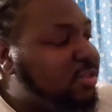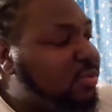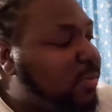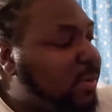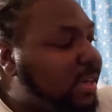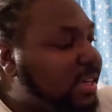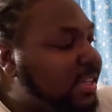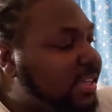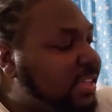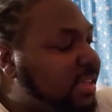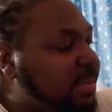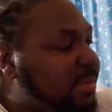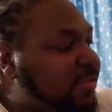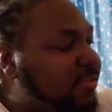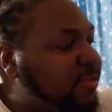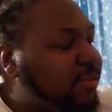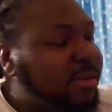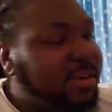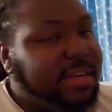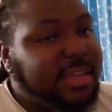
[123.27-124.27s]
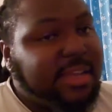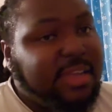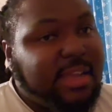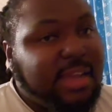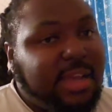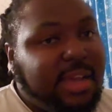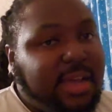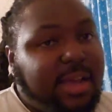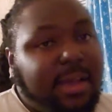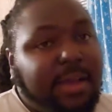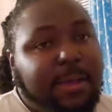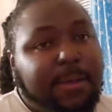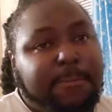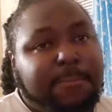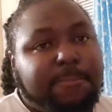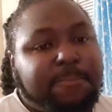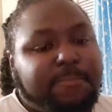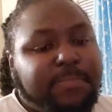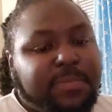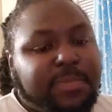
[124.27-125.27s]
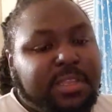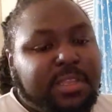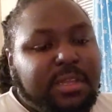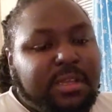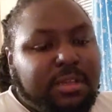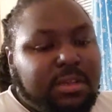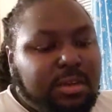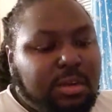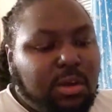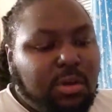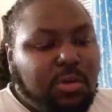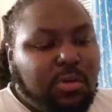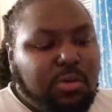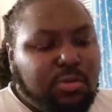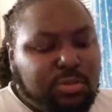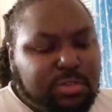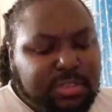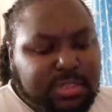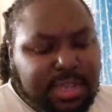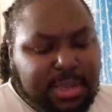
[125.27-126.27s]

went in there before they closed.